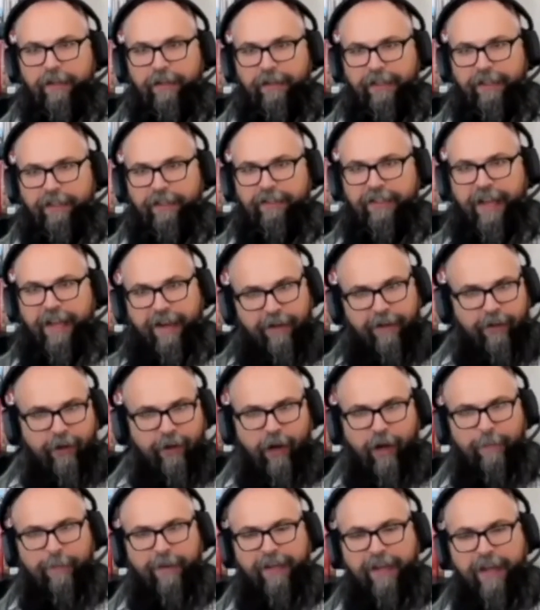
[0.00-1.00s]
lead to
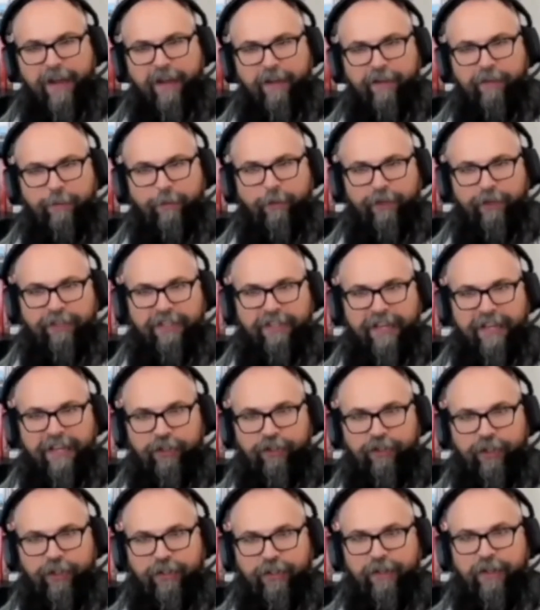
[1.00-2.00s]
economic
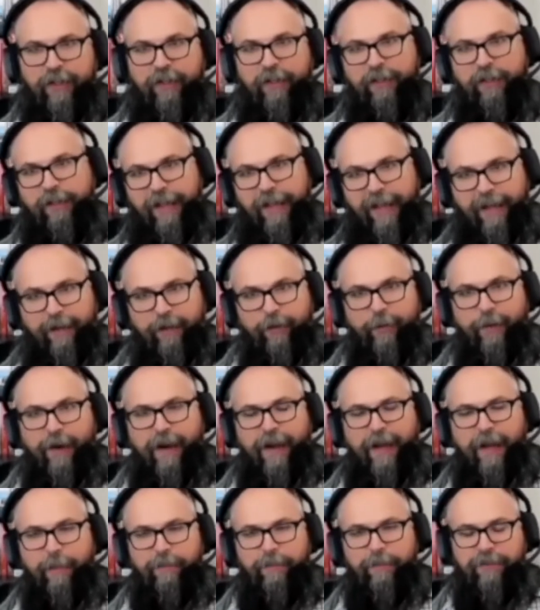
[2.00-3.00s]
exploitation, land
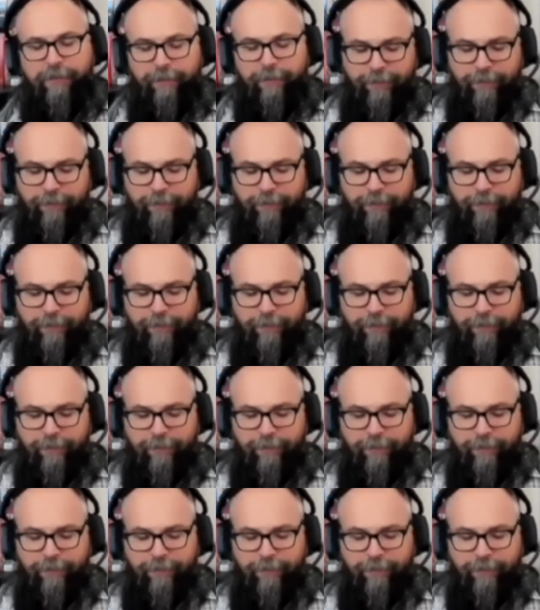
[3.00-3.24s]
grabs.